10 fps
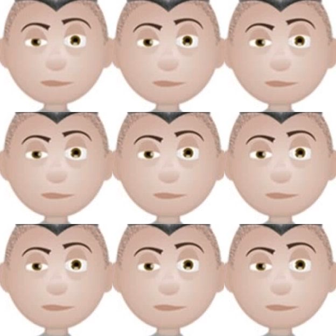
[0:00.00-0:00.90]

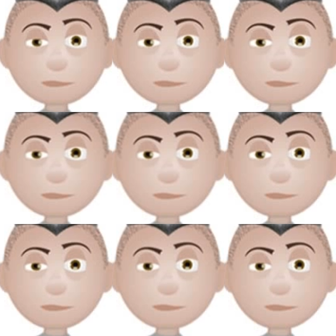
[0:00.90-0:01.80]

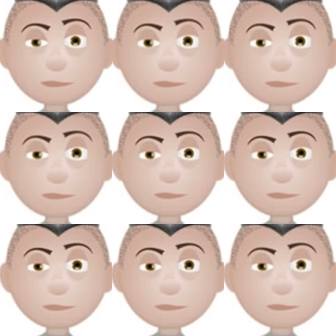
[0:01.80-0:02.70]

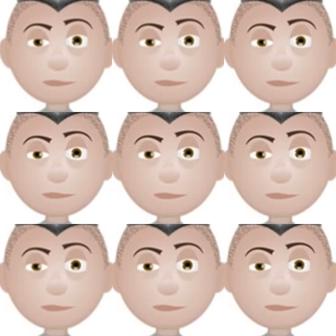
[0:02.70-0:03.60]

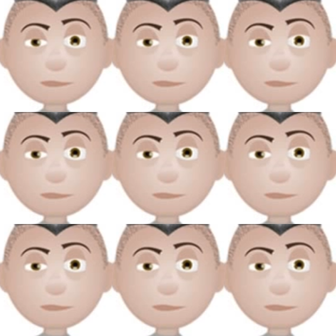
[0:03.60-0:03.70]
(no lip movement)